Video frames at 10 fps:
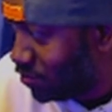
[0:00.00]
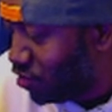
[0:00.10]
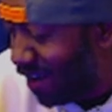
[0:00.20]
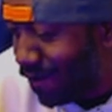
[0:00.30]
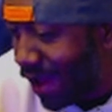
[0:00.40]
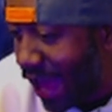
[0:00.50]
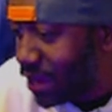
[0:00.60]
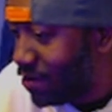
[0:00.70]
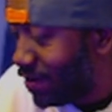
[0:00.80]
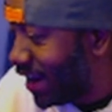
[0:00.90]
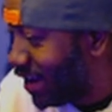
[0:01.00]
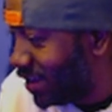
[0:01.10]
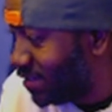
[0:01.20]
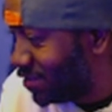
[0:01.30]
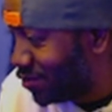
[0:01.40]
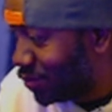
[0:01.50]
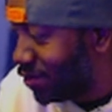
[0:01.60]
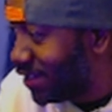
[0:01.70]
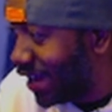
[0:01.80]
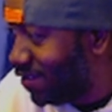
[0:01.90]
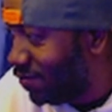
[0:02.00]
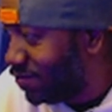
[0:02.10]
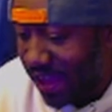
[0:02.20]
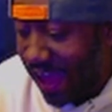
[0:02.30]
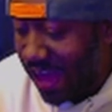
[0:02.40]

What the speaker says: You know how accurate that is to real life?